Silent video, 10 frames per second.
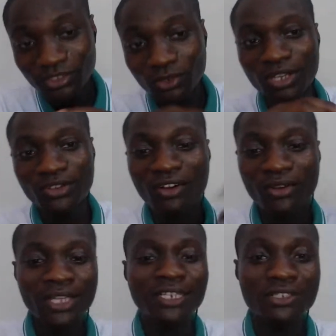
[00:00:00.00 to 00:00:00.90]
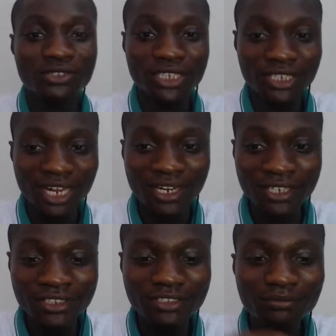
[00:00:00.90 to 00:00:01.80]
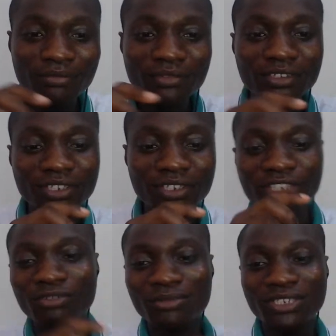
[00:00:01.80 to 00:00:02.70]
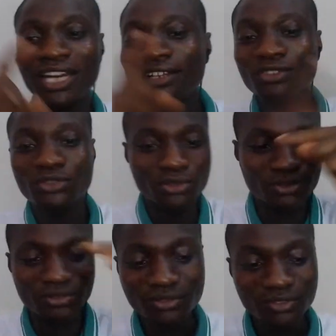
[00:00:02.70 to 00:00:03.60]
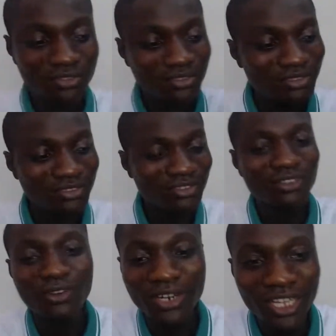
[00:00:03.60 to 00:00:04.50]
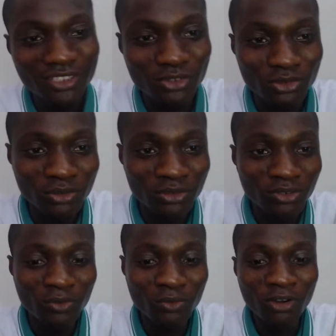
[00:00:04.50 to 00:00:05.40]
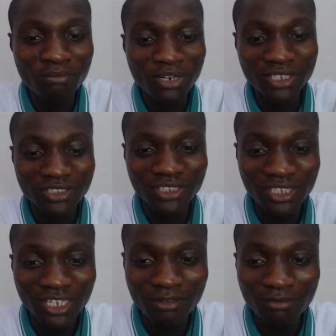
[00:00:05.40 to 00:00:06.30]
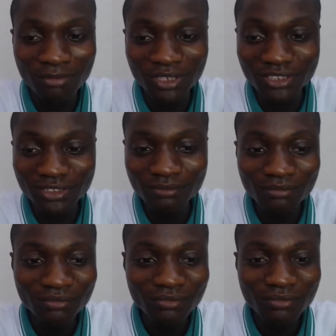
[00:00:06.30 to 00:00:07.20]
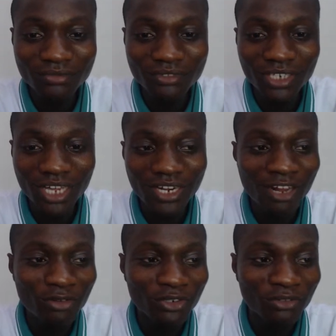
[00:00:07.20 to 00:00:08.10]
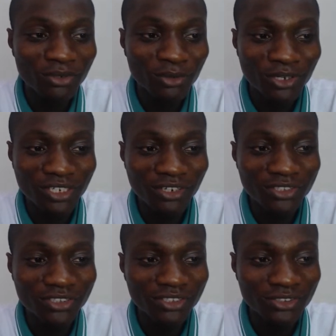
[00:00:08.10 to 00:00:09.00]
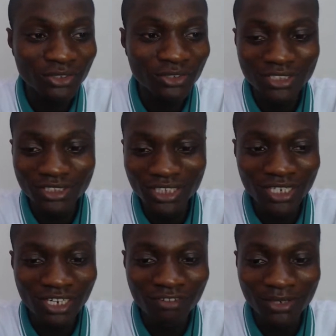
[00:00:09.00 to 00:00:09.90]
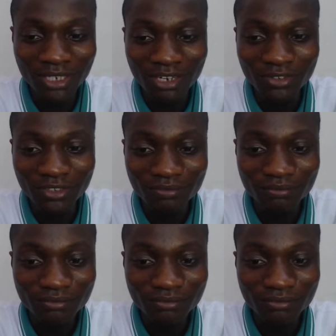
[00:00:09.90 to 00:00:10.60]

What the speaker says: So when you are connected to the internet, it will be trying to connect to WordPress database, and that will not be working out. So that's the challenge I've been having.